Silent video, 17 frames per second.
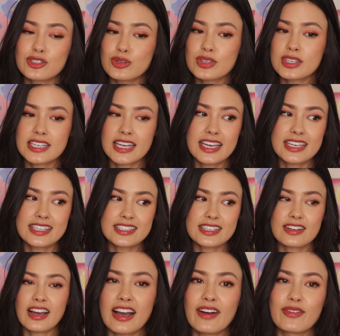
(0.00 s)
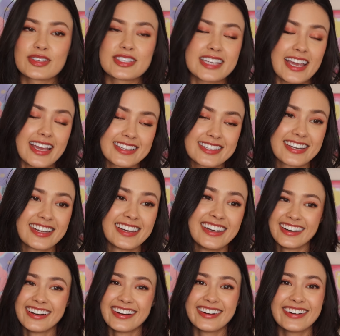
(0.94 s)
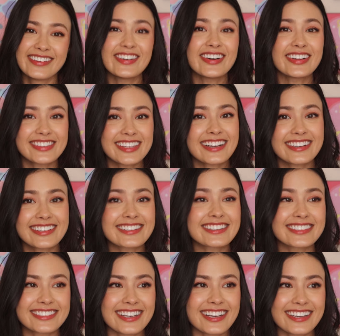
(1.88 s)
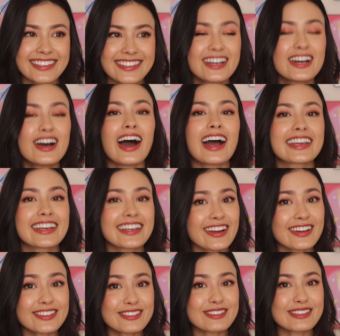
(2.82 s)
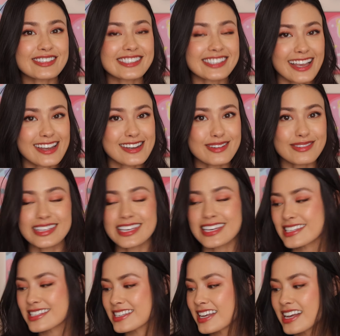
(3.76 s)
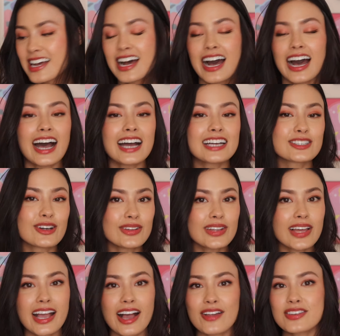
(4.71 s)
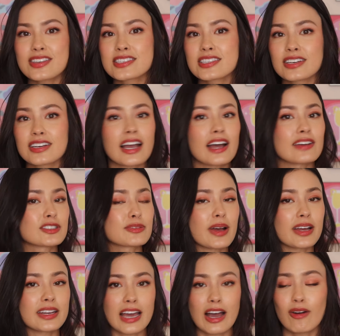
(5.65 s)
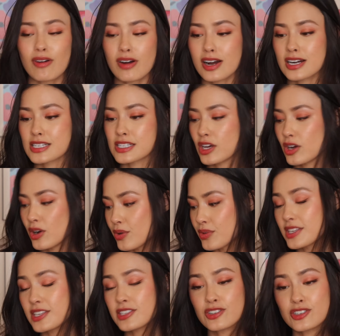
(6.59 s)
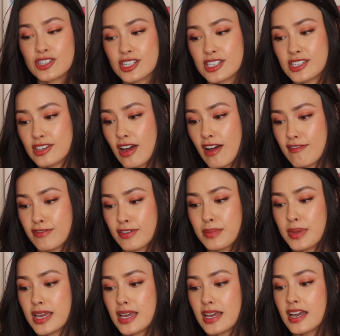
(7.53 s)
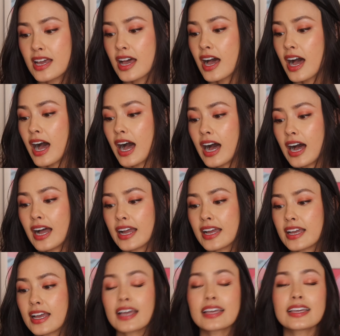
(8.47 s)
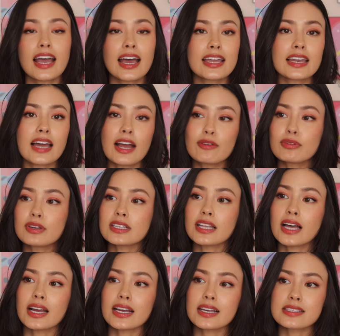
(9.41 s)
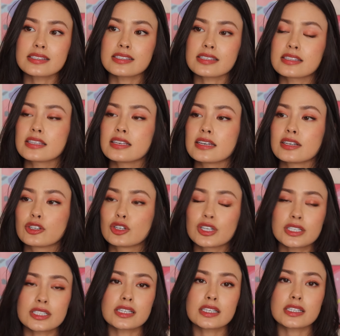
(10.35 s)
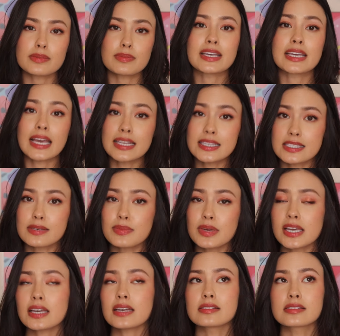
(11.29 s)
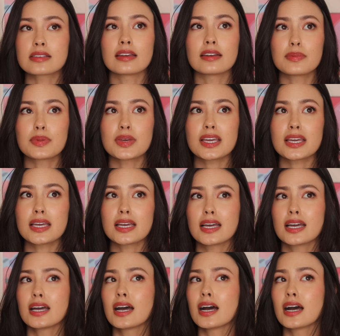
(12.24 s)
do the taste. Well, technically taste. I cannot do the scent of these. I don't like how these look after about an hour or so. These are just not for me. I realize the criticism against me is gonna be